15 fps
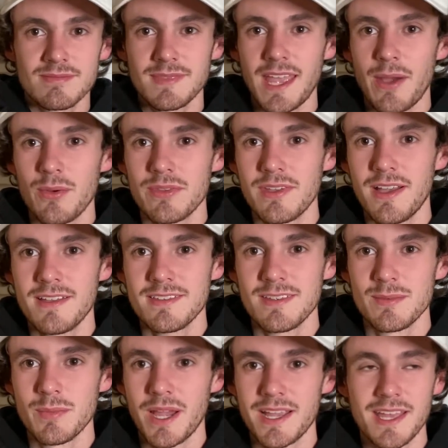That was
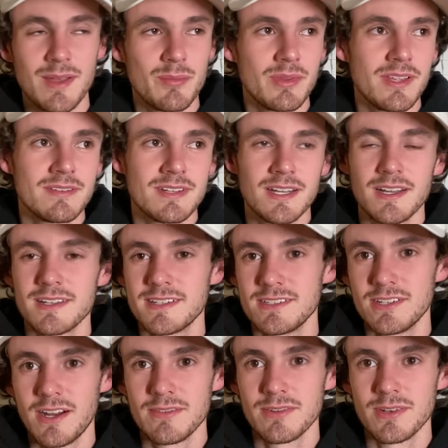awesome. I can't believe I got to
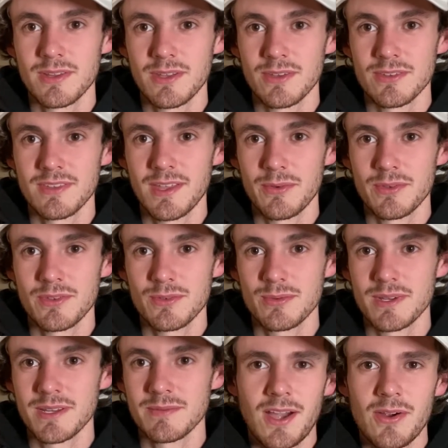drive one of those. That was
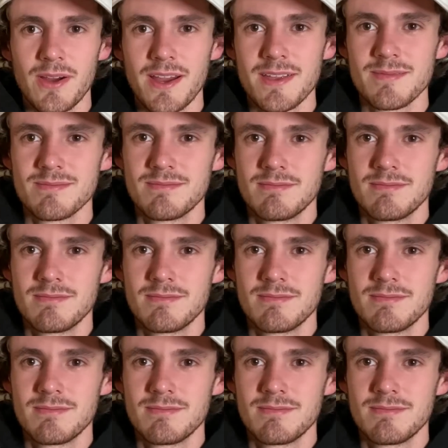sweet. All right.